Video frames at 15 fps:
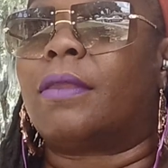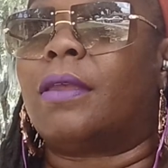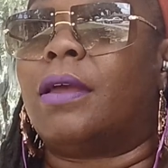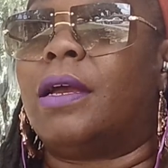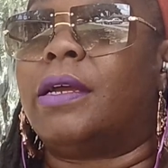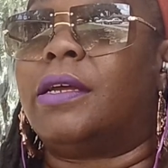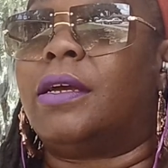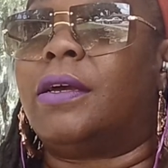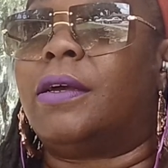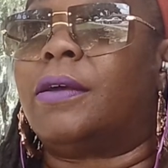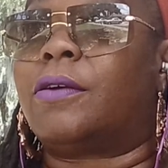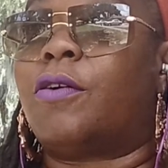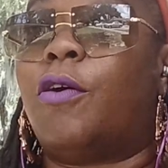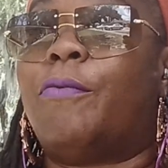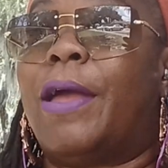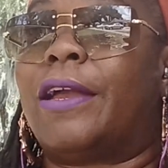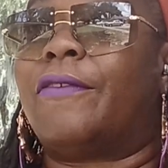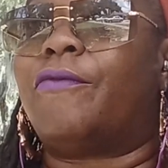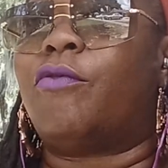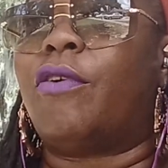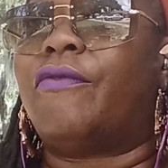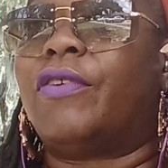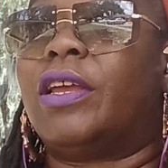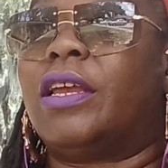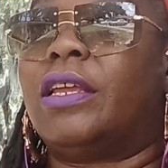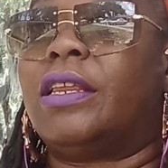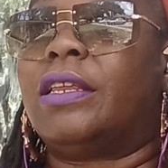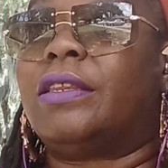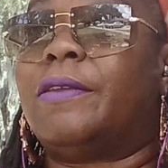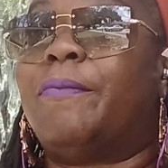go back and forth
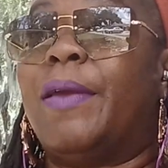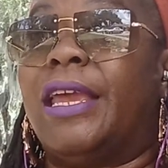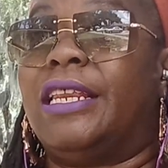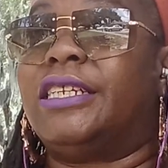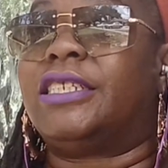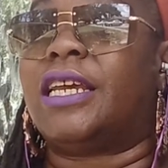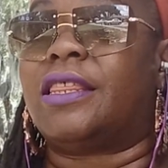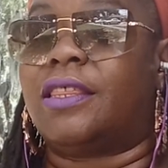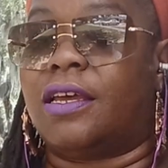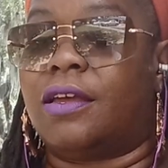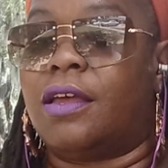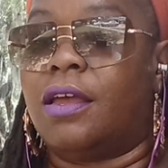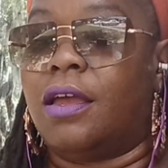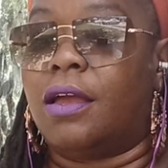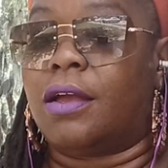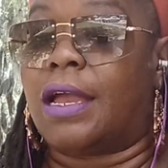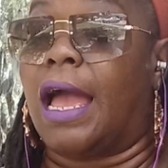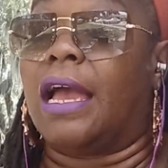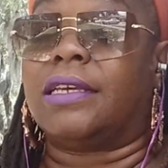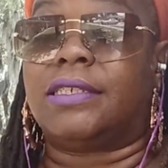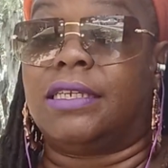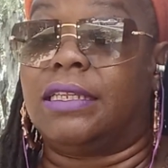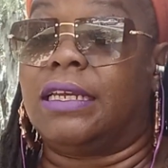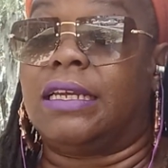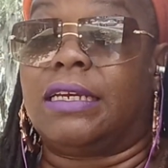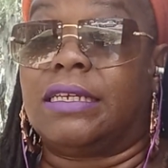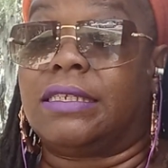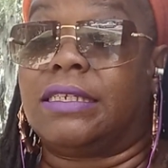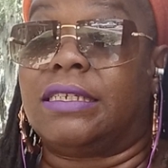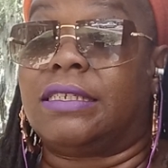and debate each other constantly and
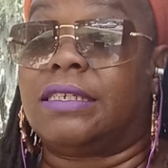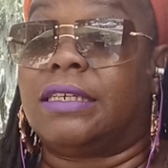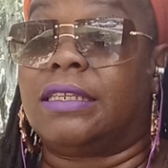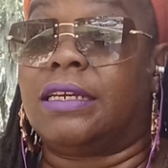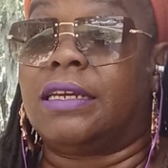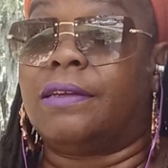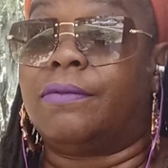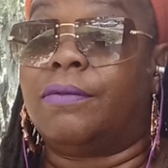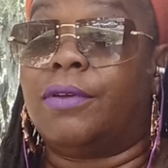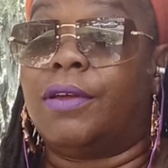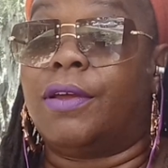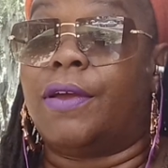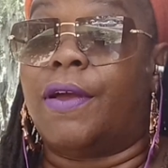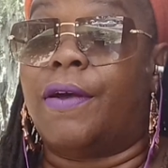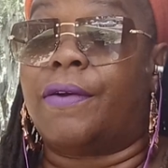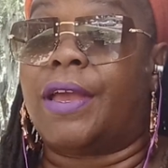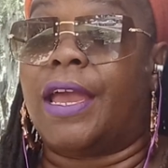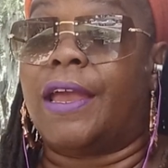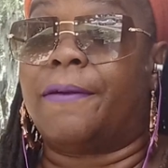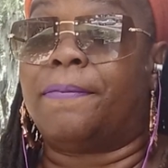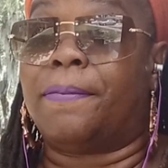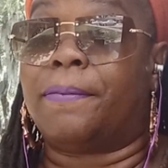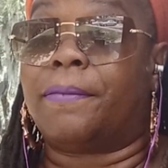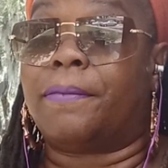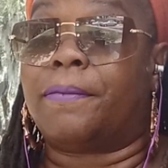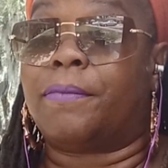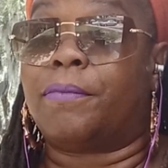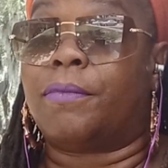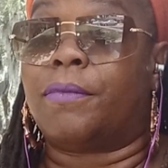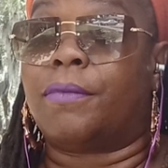consistently. Okay,
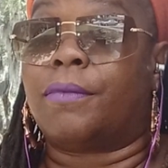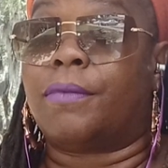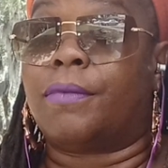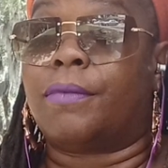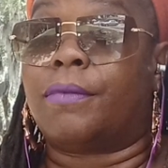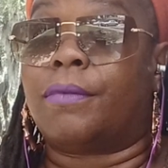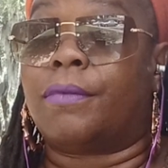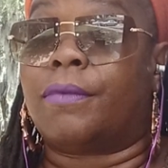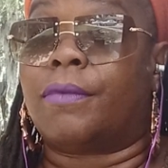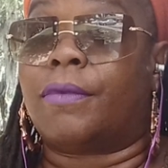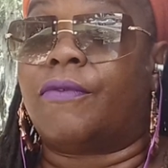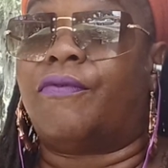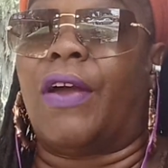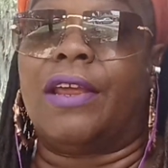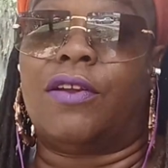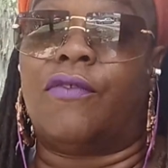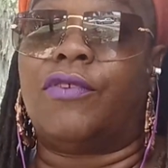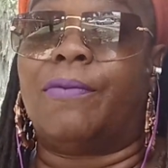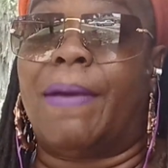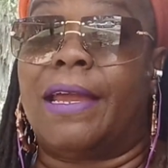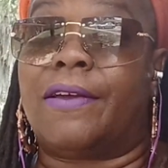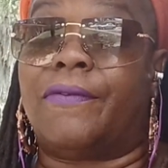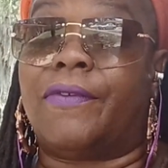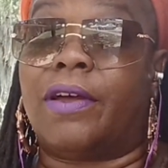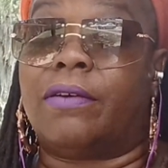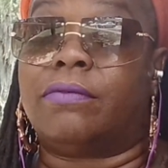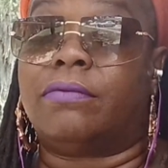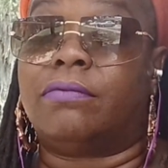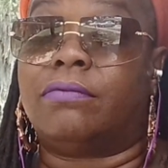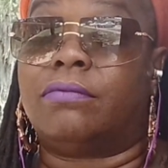fighting over the
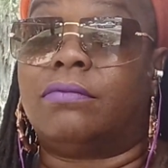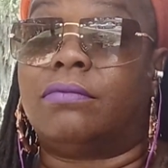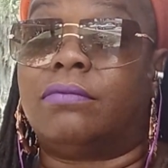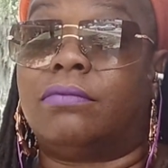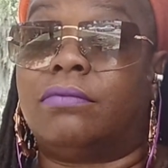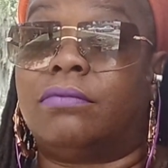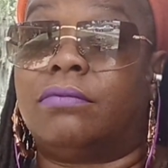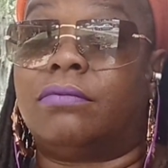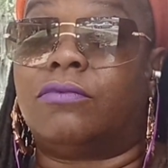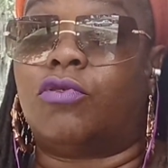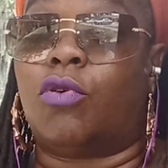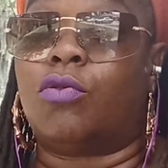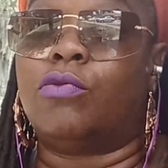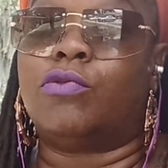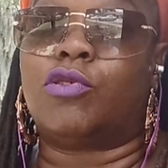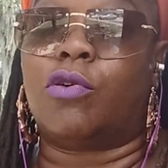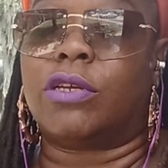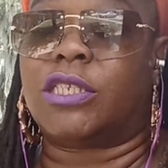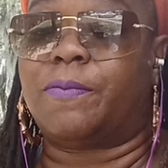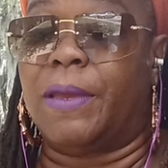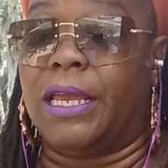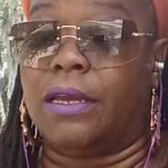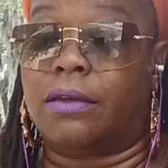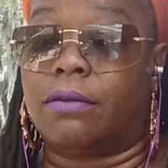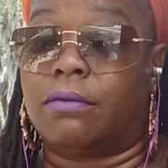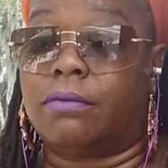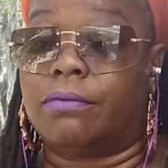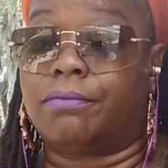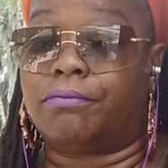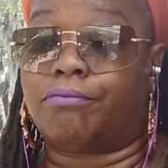microphone. On who's going to speak,
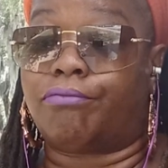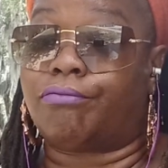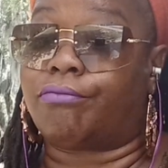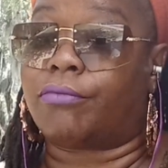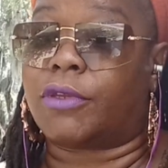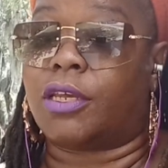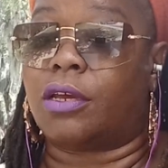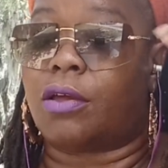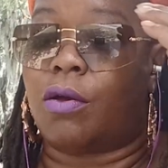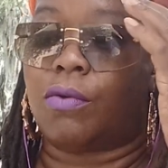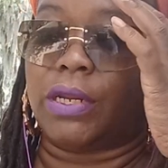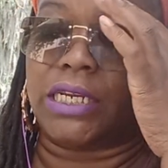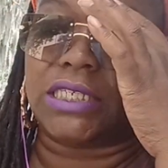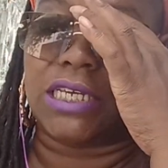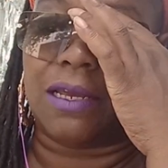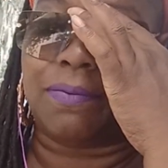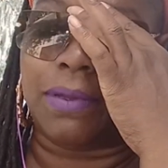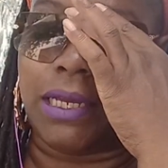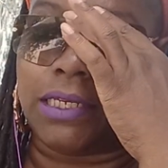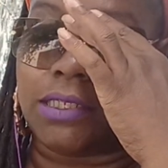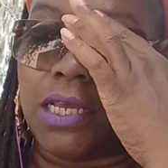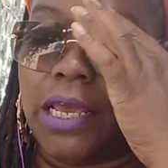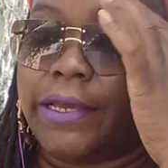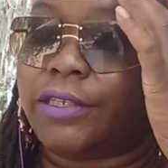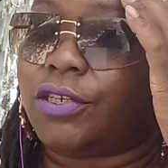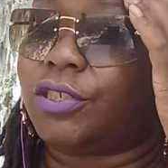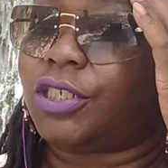could go on and take place. So you